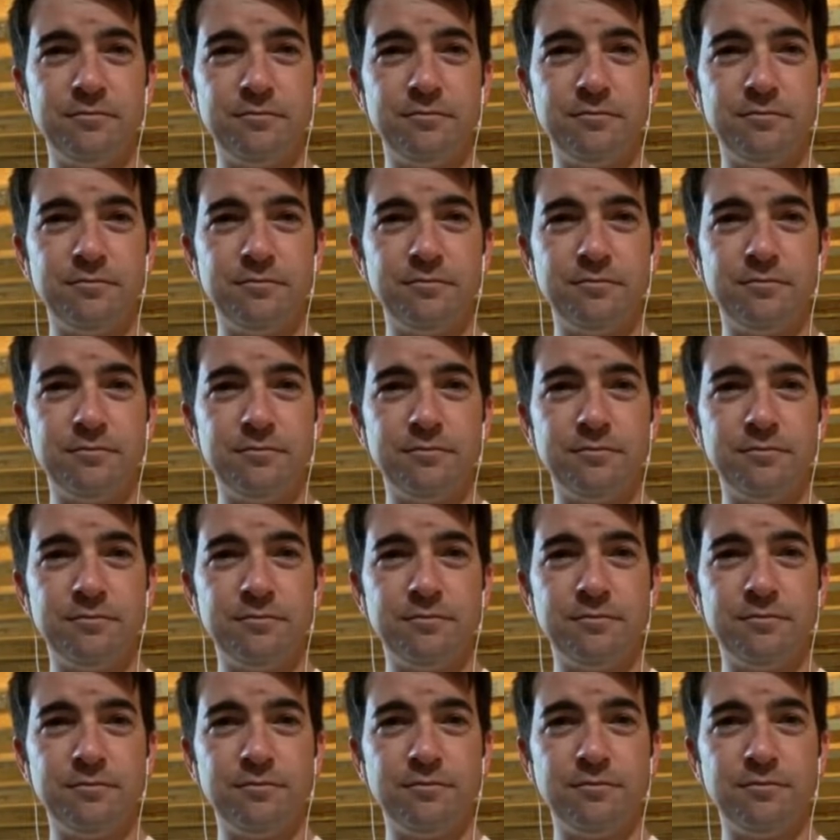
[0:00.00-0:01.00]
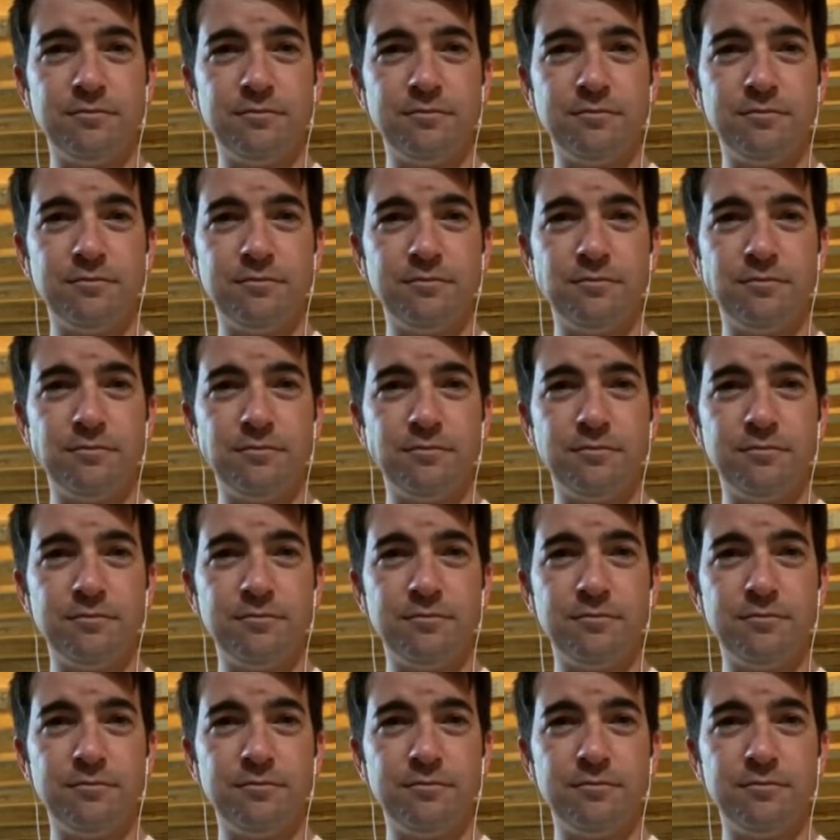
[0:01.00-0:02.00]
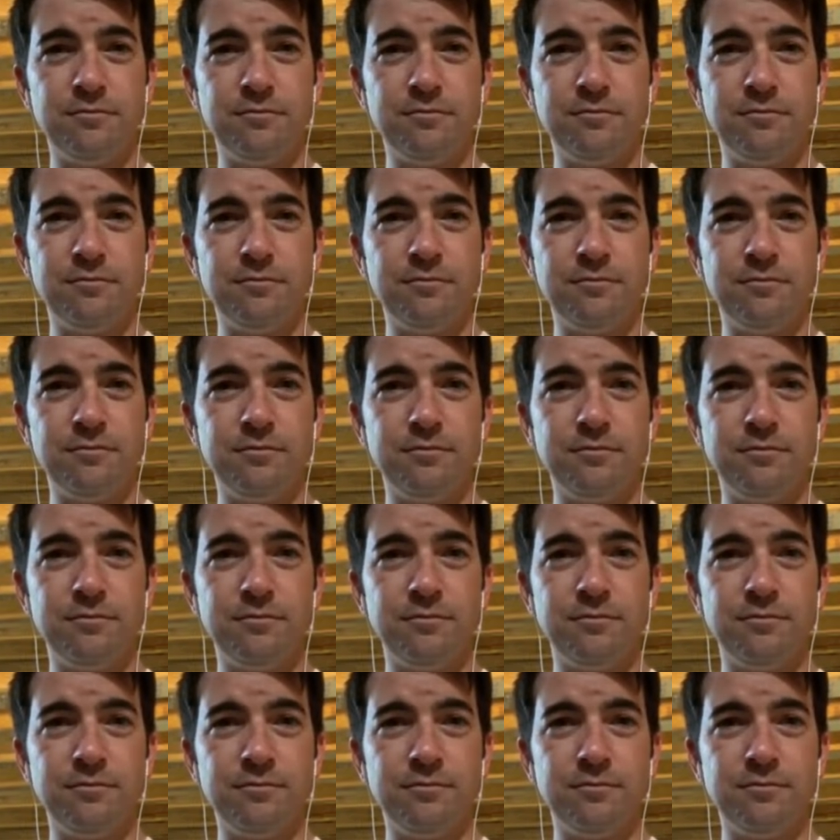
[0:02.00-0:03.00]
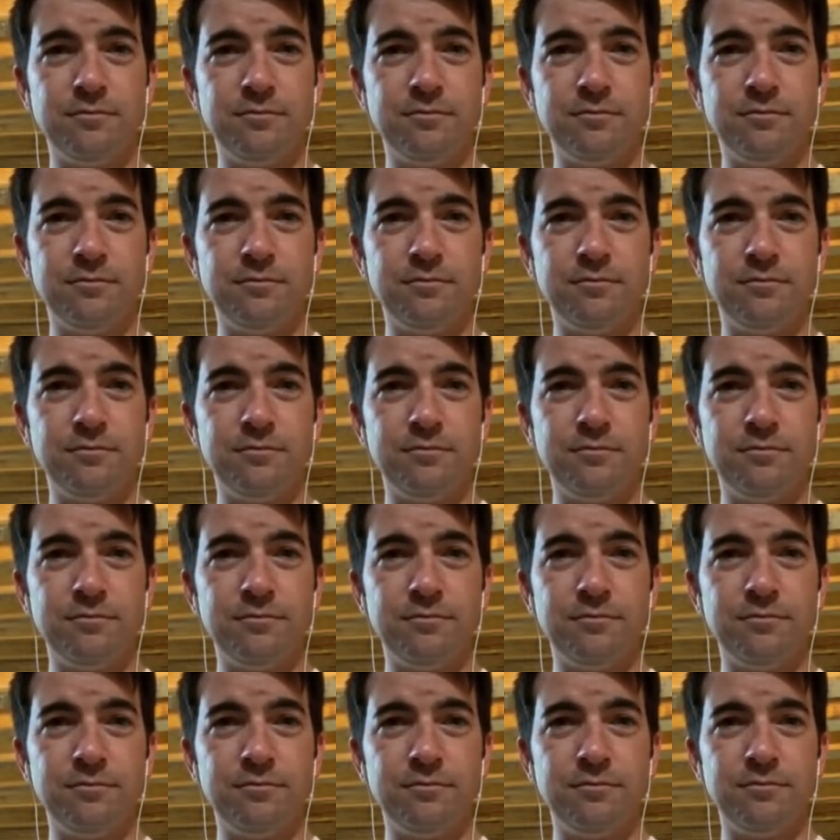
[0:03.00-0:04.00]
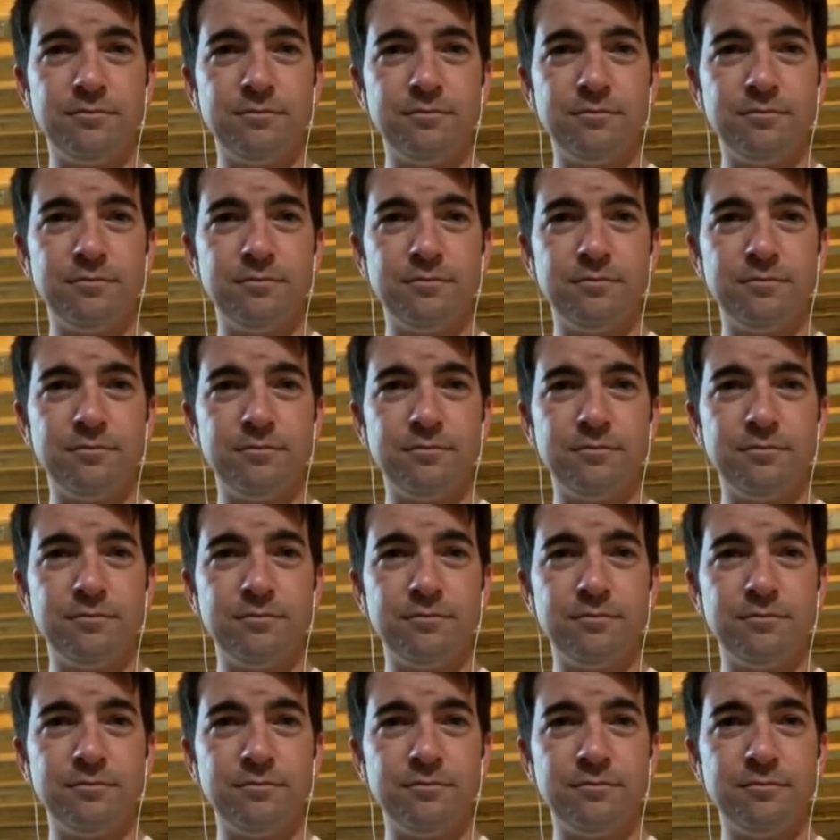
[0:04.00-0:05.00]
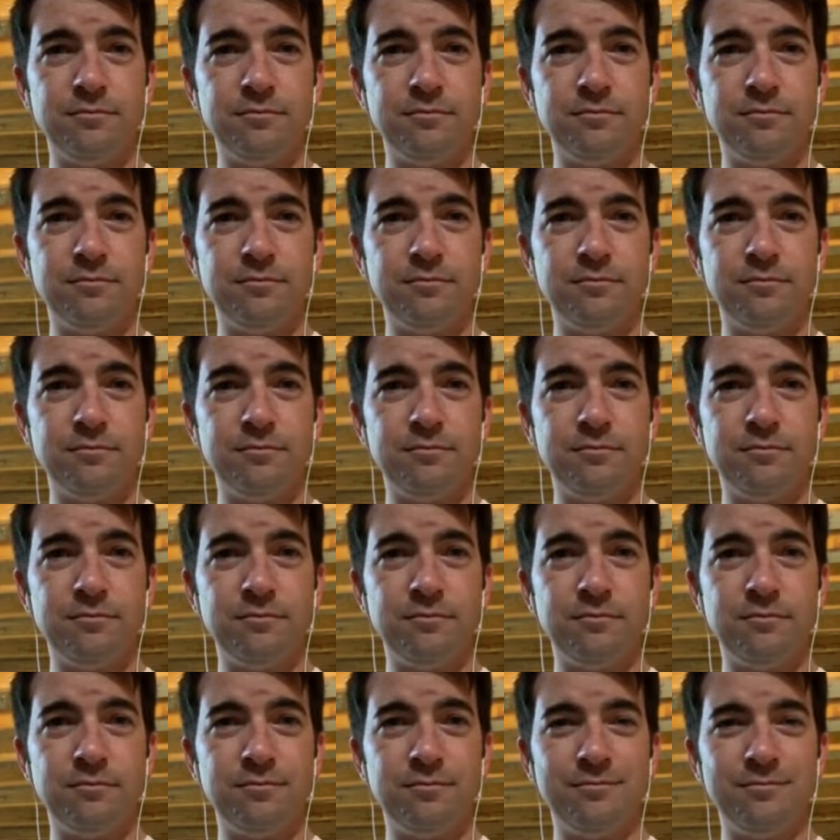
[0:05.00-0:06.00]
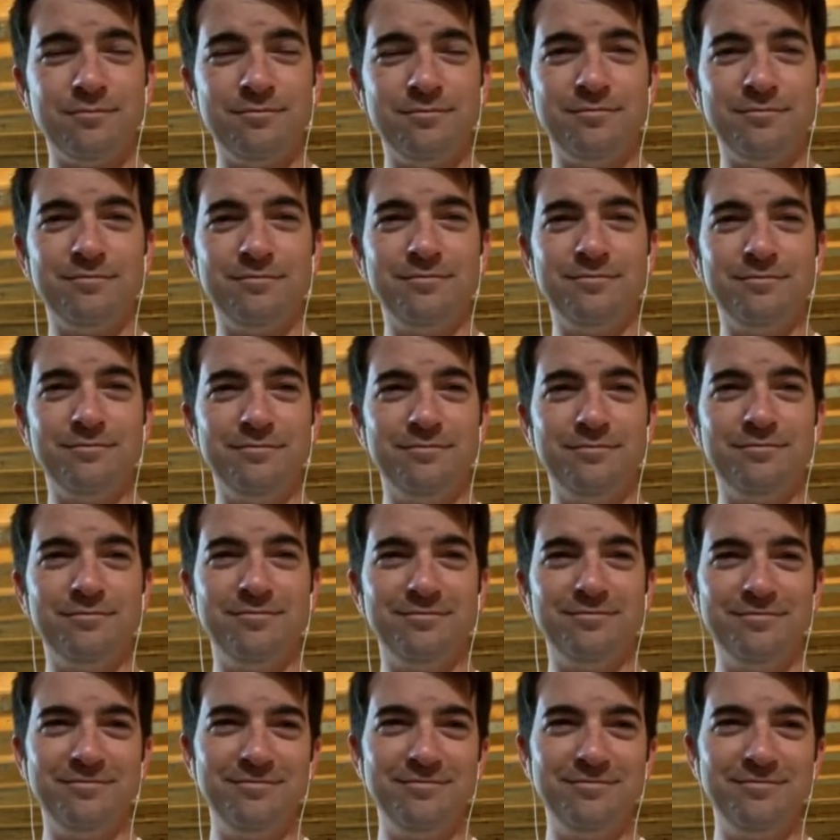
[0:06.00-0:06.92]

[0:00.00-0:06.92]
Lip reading: (not speaking)